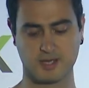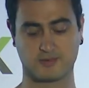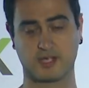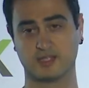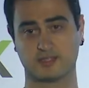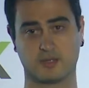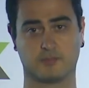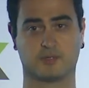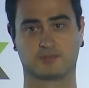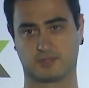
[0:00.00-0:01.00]
Redis, and
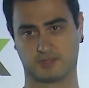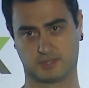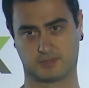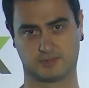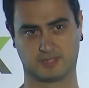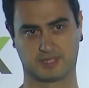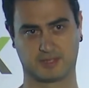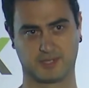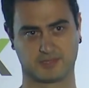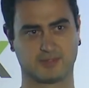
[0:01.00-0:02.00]
PostgreSQL
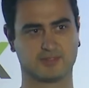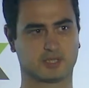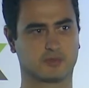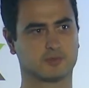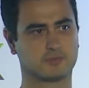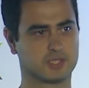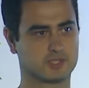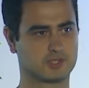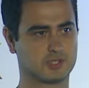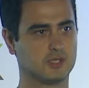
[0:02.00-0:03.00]
database. So it's a good
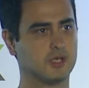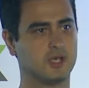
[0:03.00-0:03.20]
mixture.